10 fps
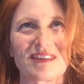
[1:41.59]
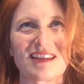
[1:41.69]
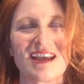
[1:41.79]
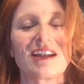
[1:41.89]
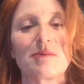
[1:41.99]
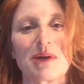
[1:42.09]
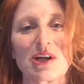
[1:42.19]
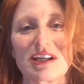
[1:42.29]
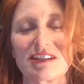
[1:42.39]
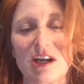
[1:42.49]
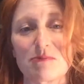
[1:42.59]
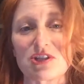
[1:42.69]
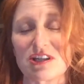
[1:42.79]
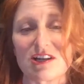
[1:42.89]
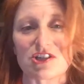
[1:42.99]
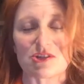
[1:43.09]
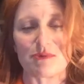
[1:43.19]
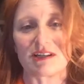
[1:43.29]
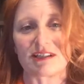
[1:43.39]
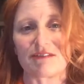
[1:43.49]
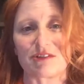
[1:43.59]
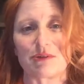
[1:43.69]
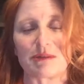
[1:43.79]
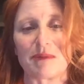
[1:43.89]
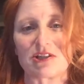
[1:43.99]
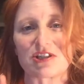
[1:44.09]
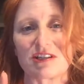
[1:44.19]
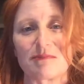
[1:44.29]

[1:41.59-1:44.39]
American Gumption, I just wanted to give a quick mention.